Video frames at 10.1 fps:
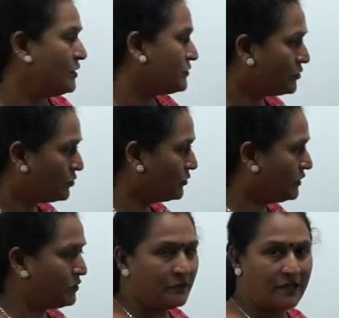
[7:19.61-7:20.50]
So no
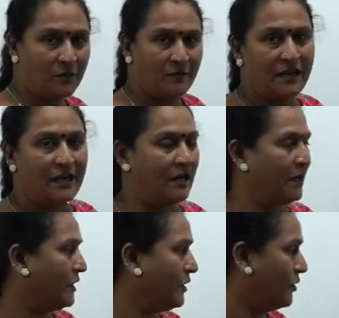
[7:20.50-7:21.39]
need to take by
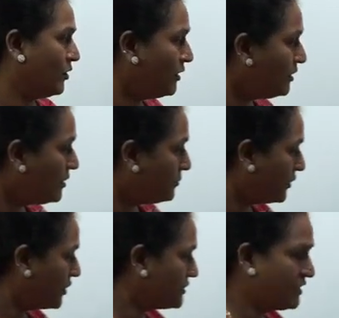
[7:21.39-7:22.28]
100 and all,
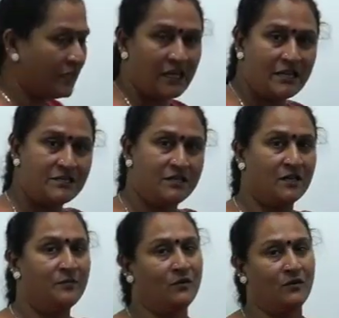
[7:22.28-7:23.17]
because in each
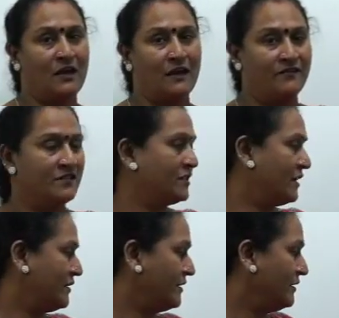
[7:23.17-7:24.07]
term you will have this
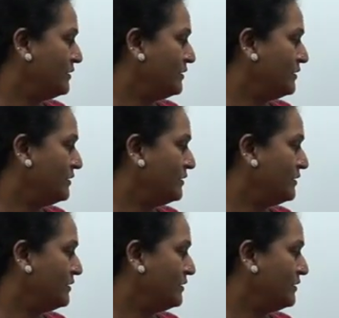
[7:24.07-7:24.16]
100.